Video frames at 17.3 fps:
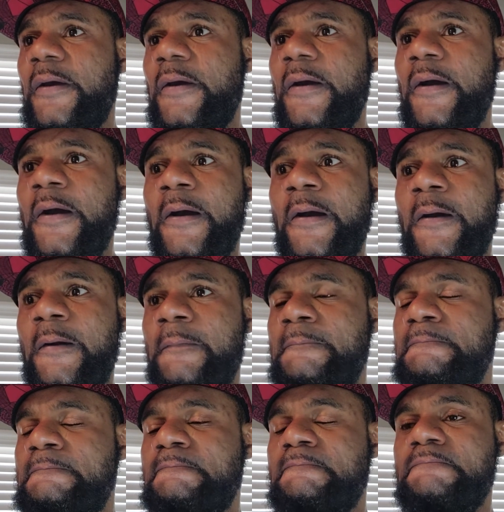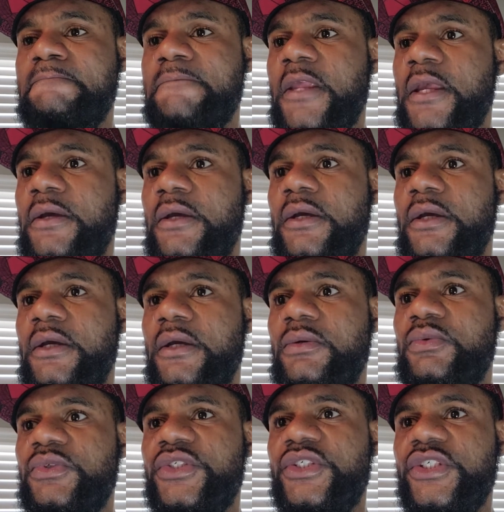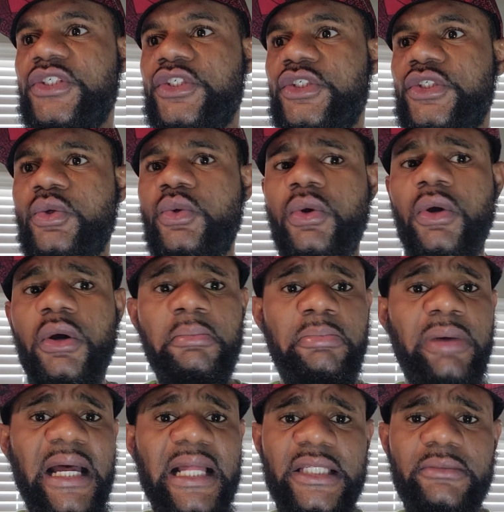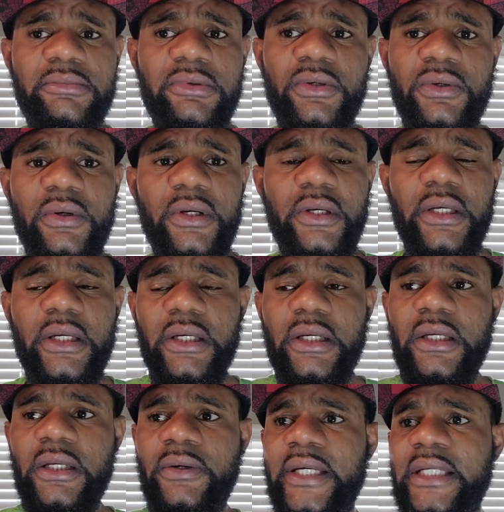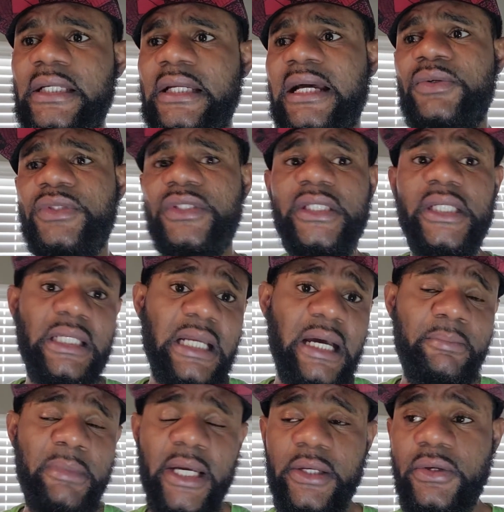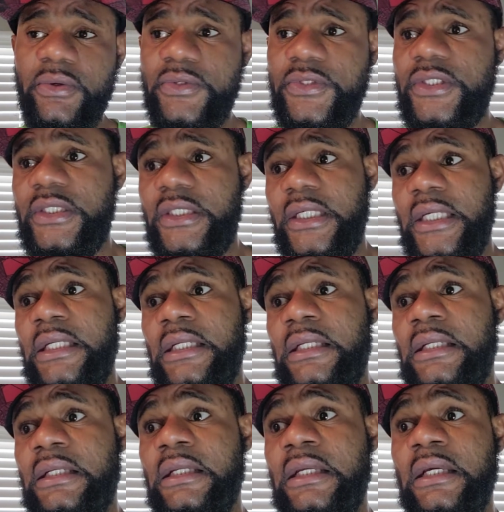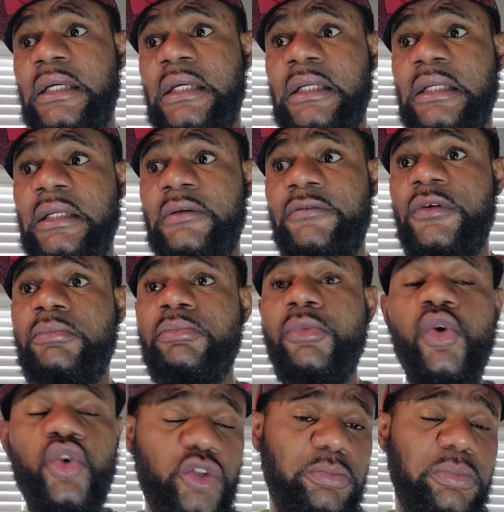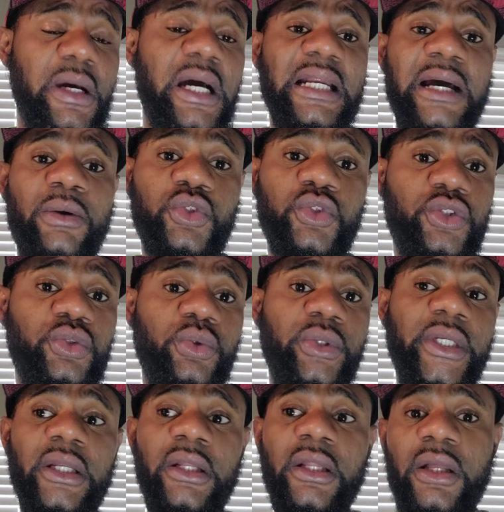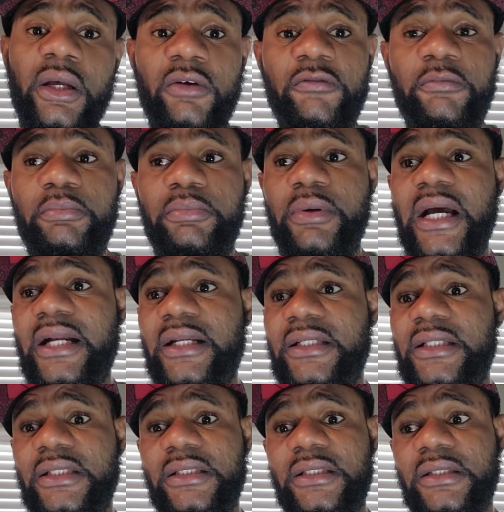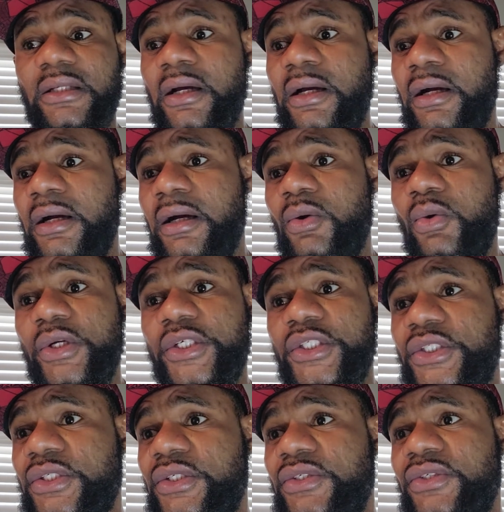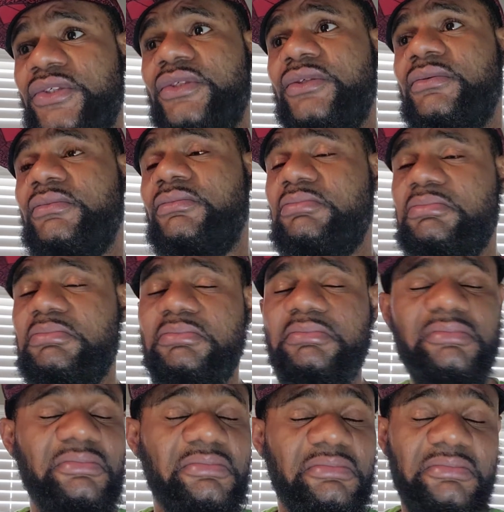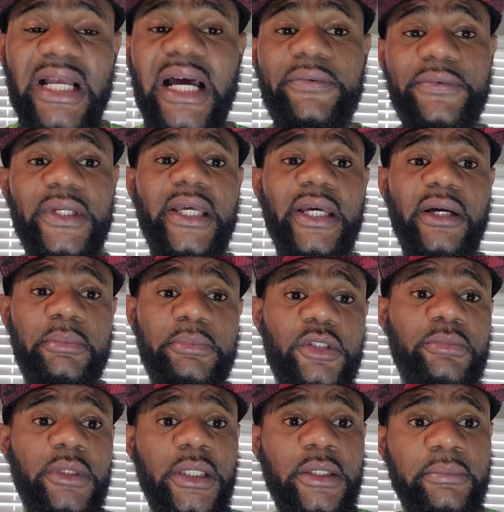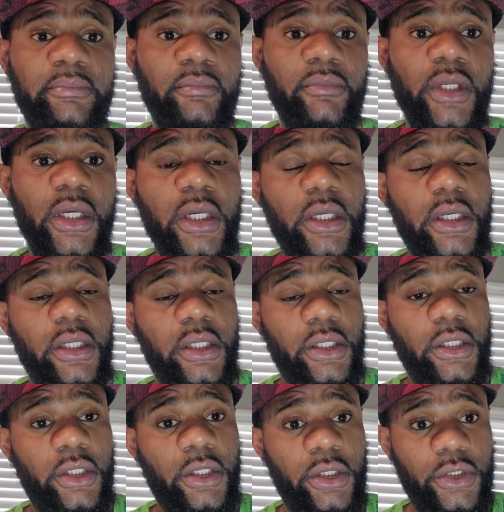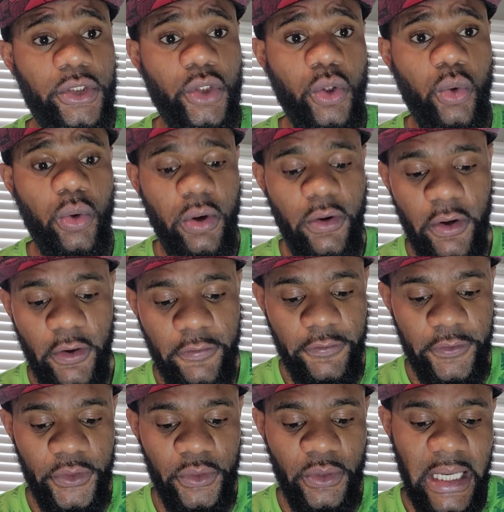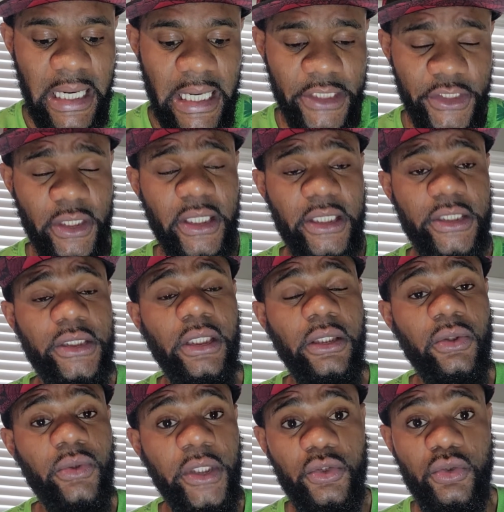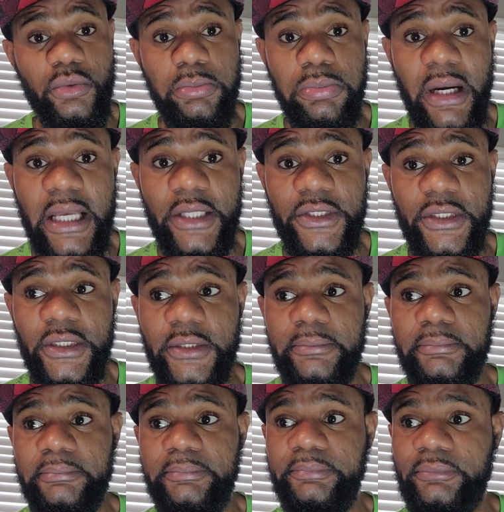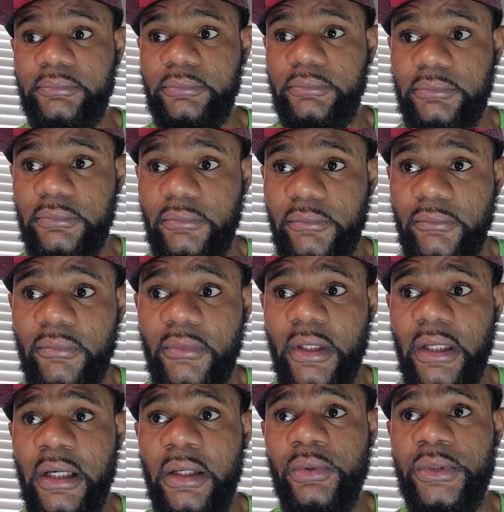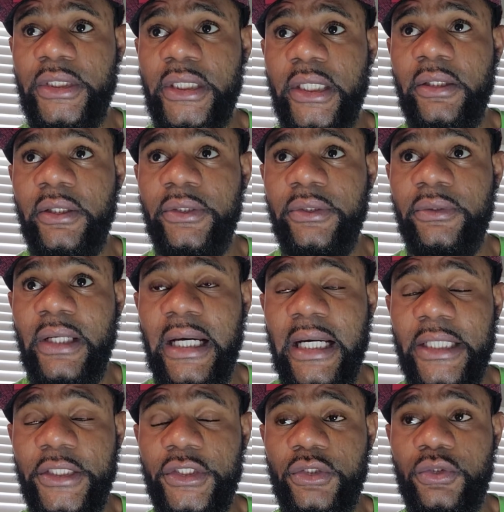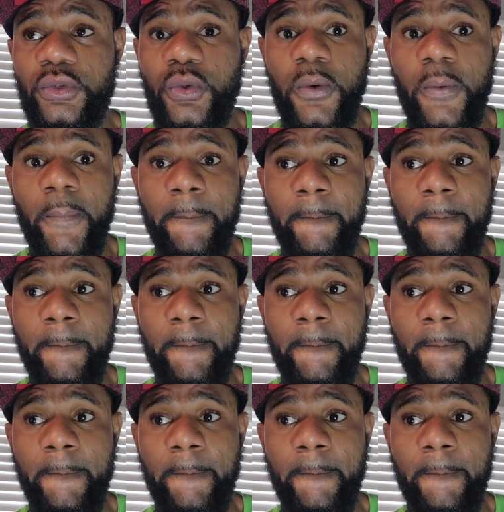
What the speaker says: it was just so compatible. You know, and then I was taking out my notes. And for the most part, I doing a lot of practice questions. That really helped me. So for you guys that are still looking to pass it, I will tell you guys to